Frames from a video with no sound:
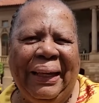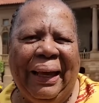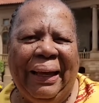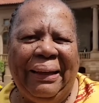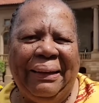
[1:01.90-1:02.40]

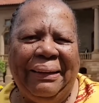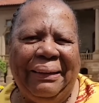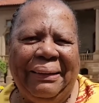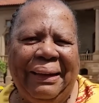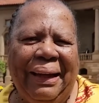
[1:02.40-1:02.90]

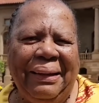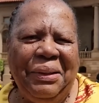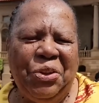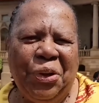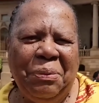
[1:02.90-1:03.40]
and
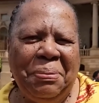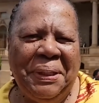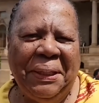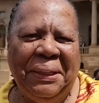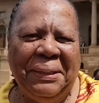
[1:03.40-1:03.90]
enjoy
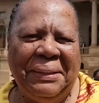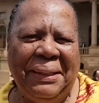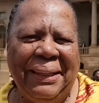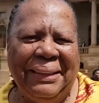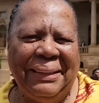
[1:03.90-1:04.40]
particular
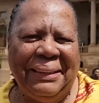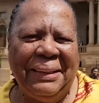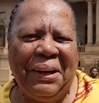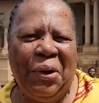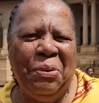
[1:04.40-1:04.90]
status in
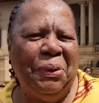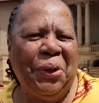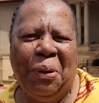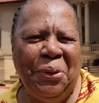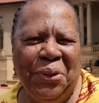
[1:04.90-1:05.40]
the global
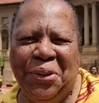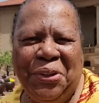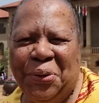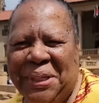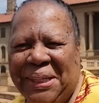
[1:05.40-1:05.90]

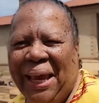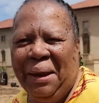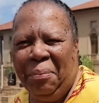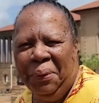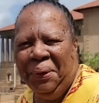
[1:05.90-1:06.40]
community, you
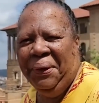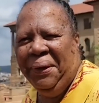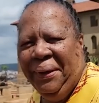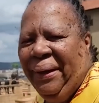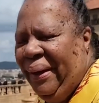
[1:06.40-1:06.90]
escape.
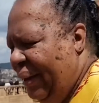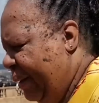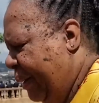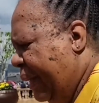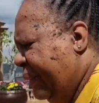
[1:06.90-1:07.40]

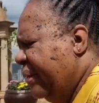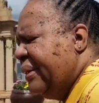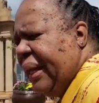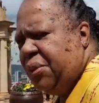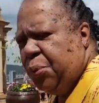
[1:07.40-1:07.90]
And this
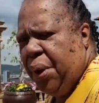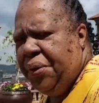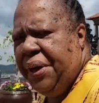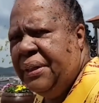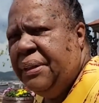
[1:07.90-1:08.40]
does
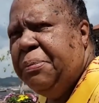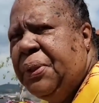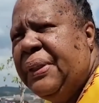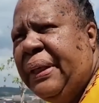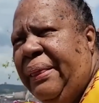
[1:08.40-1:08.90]
worry us,
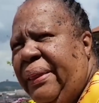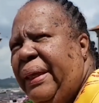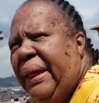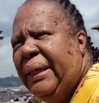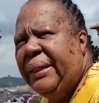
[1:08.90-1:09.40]
because I
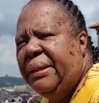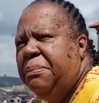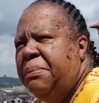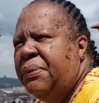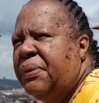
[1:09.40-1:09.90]
think it
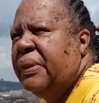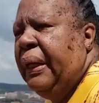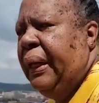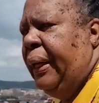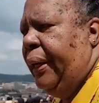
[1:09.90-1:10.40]
dims
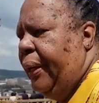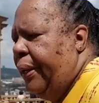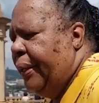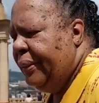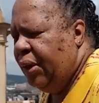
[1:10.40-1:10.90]

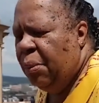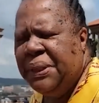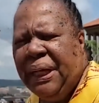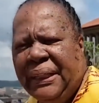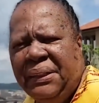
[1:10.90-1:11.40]
the
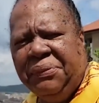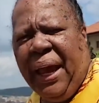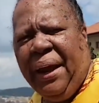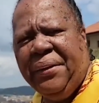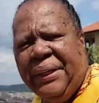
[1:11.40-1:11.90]
objective
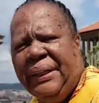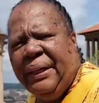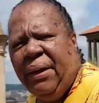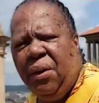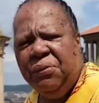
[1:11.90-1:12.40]

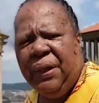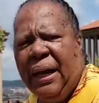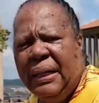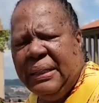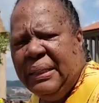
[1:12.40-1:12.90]
character of the
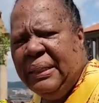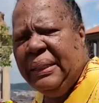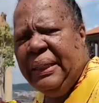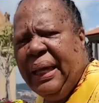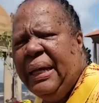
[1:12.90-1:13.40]

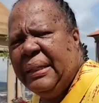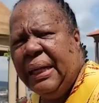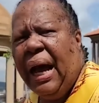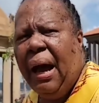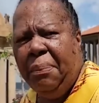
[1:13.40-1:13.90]
ICC as
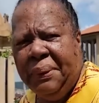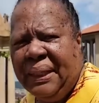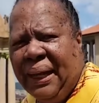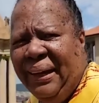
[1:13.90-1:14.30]
an arbiter